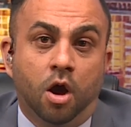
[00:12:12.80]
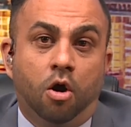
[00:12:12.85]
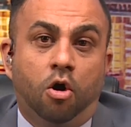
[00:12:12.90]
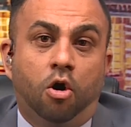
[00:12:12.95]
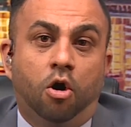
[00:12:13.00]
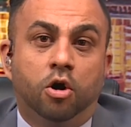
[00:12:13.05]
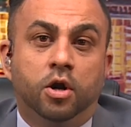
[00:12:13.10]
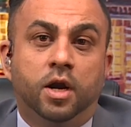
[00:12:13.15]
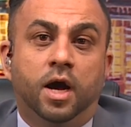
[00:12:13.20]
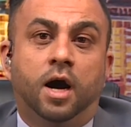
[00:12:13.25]

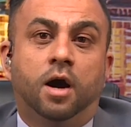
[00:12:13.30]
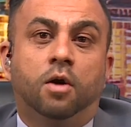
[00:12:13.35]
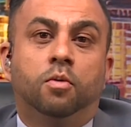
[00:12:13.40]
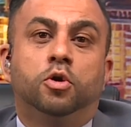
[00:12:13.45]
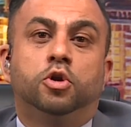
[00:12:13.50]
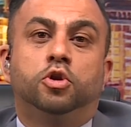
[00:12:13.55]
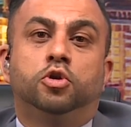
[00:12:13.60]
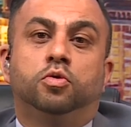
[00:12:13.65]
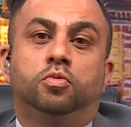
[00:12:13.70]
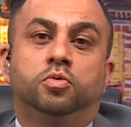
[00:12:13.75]
on
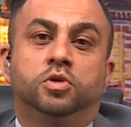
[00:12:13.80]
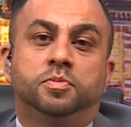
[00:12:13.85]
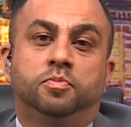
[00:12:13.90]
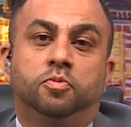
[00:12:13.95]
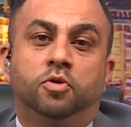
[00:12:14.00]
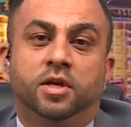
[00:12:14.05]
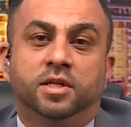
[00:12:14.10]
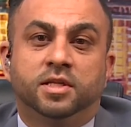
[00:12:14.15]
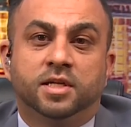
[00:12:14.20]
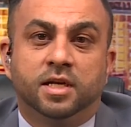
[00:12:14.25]
our news
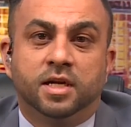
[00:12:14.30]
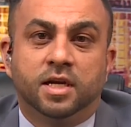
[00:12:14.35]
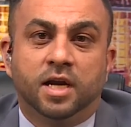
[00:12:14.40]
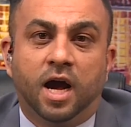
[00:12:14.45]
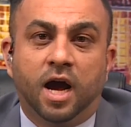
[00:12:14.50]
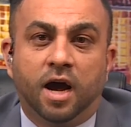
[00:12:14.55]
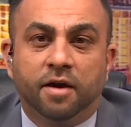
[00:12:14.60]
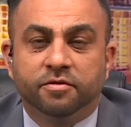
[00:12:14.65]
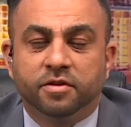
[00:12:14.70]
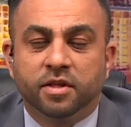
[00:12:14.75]
bulletin.
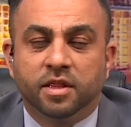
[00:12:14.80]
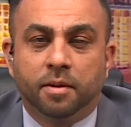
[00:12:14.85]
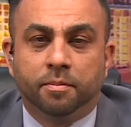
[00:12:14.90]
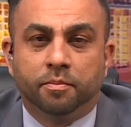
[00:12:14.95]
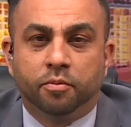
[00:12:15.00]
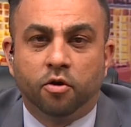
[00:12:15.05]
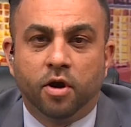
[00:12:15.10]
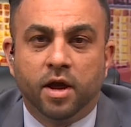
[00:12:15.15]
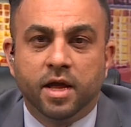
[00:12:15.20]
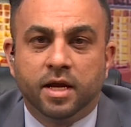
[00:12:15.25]
After the
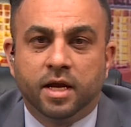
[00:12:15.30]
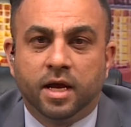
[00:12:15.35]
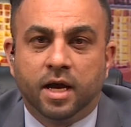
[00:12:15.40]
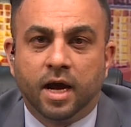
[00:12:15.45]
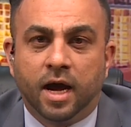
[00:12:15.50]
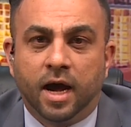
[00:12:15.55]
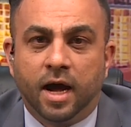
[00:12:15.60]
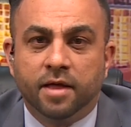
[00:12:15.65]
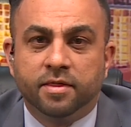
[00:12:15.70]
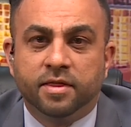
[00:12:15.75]
break,
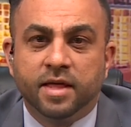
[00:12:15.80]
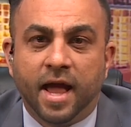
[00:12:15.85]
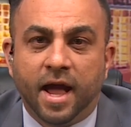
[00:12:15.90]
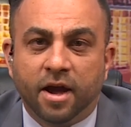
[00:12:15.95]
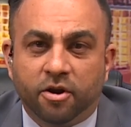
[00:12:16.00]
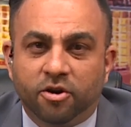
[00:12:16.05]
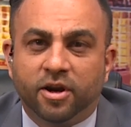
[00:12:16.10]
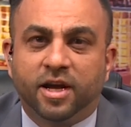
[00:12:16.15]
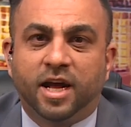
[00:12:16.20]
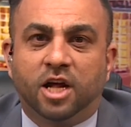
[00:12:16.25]
uh, the
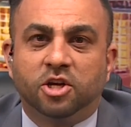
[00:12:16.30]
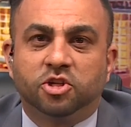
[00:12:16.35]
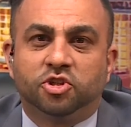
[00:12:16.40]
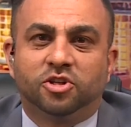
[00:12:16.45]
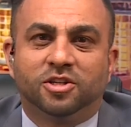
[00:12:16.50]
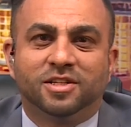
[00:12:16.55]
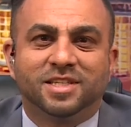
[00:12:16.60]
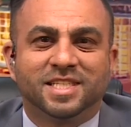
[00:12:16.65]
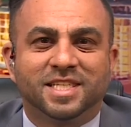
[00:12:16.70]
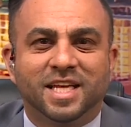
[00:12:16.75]

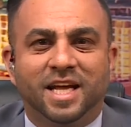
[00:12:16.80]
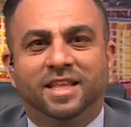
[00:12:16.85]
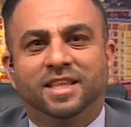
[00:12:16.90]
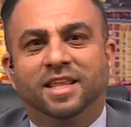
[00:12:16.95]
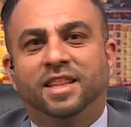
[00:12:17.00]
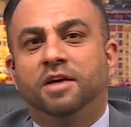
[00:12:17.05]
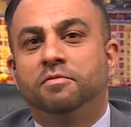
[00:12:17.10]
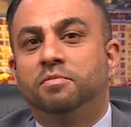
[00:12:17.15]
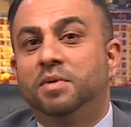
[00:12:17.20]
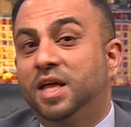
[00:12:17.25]
agricultural
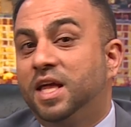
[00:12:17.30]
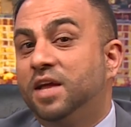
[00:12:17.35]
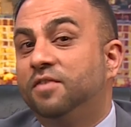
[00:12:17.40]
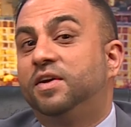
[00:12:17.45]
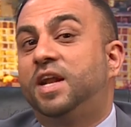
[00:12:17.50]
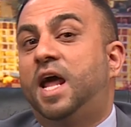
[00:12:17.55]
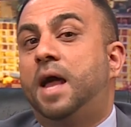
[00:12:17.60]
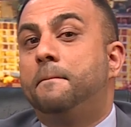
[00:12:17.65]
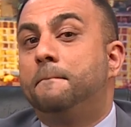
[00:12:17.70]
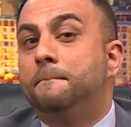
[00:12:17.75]
sector, they've been
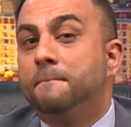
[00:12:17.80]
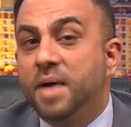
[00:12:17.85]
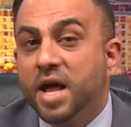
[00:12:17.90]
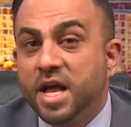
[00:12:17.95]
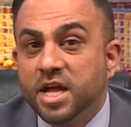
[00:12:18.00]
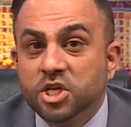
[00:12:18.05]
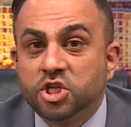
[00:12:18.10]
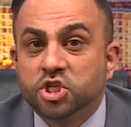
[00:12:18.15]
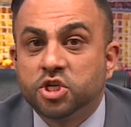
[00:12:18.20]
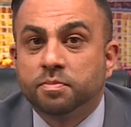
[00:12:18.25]
given a
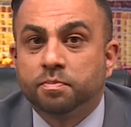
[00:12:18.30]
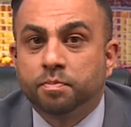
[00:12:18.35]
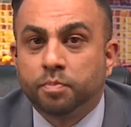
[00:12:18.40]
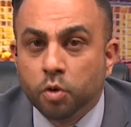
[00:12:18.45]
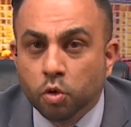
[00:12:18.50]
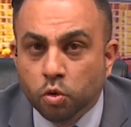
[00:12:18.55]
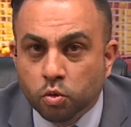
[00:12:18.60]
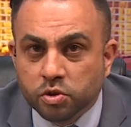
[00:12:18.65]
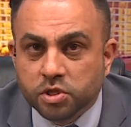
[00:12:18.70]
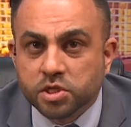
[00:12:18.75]
major
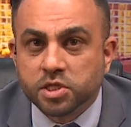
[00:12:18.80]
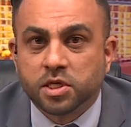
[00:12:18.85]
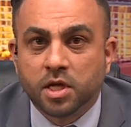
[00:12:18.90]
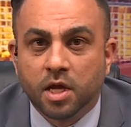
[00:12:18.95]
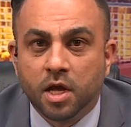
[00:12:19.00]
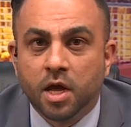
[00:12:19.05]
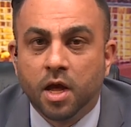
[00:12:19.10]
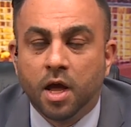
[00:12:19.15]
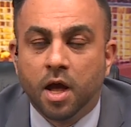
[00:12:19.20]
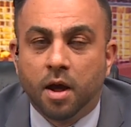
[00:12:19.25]
boost
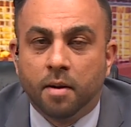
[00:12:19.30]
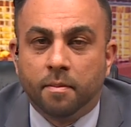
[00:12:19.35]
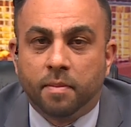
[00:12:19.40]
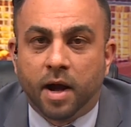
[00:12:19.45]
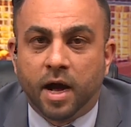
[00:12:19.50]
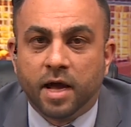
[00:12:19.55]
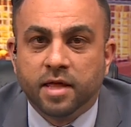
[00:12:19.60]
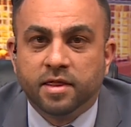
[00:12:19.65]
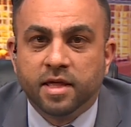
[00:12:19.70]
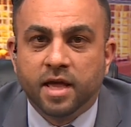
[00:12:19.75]

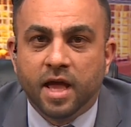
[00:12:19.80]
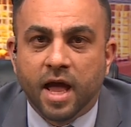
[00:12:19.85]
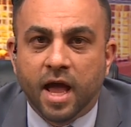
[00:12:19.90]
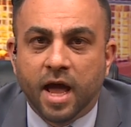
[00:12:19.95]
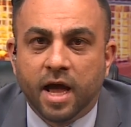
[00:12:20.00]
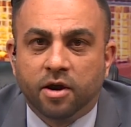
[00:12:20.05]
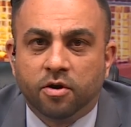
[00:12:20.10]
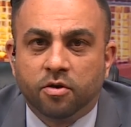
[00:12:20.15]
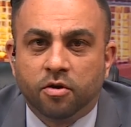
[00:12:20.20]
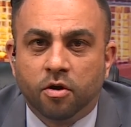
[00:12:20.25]
by the
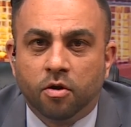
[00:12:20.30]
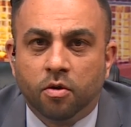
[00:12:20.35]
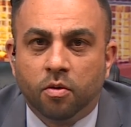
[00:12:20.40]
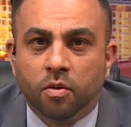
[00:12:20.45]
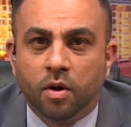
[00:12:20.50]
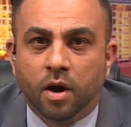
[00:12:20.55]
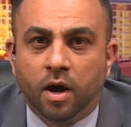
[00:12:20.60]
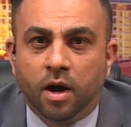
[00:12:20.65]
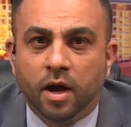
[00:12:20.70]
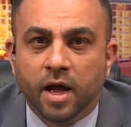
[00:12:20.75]

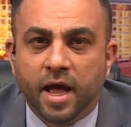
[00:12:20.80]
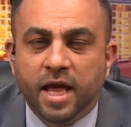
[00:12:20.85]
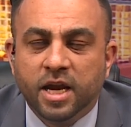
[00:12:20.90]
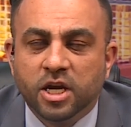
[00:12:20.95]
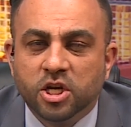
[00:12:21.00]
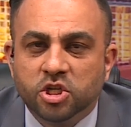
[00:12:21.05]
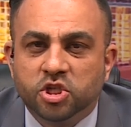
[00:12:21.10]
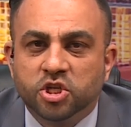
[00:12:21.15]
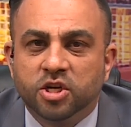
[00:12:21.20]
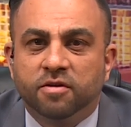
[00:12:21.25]
Agro uh,
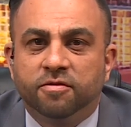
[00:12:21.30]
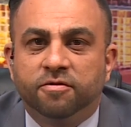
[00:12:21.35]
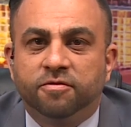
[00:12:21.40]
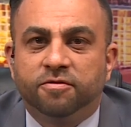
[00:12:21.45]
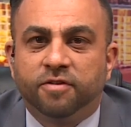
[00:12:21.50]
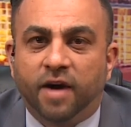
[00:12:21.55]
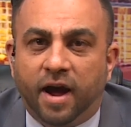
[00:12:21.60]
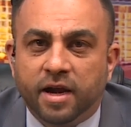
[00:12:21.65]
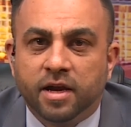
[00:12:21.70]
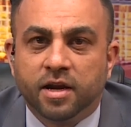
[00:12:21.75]
Energy
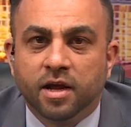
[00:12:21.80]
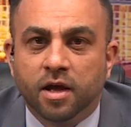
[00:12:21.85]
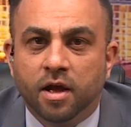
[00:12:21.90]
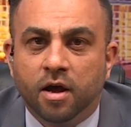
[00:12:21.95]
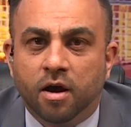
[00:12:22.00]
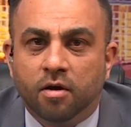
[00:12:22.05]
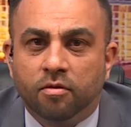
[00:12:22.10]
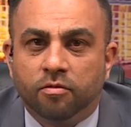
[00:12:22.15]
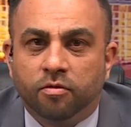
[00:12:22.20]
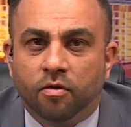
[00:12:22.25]
Fund
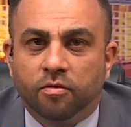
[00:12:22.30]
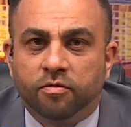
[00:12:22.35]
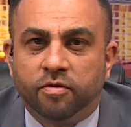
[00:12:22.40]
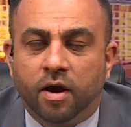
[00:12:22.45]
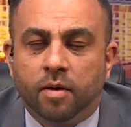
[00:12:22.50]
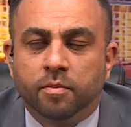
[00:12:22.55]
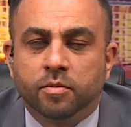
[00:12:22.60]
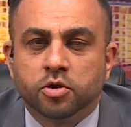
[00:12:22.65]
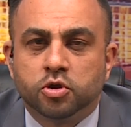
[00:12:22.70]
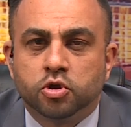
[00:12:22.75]
for
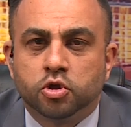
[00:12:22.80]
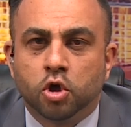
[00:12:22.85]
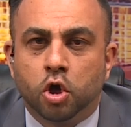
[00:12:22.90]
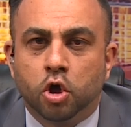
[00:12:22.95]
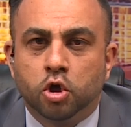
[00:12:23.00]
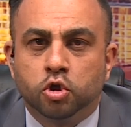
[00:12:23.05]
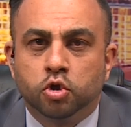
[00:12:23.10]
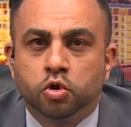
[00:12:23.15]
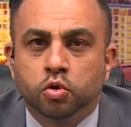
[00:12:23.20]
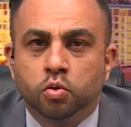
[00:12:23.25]
farmers
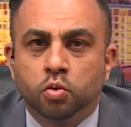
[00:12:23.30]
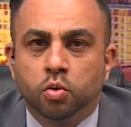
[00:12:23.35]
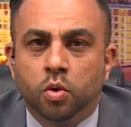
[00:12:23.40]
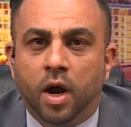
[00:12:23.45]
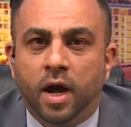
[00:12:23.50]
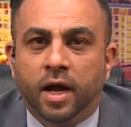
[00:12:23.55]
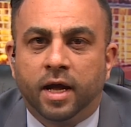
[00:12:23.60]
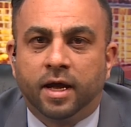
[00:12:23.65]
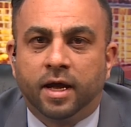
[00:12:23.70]
to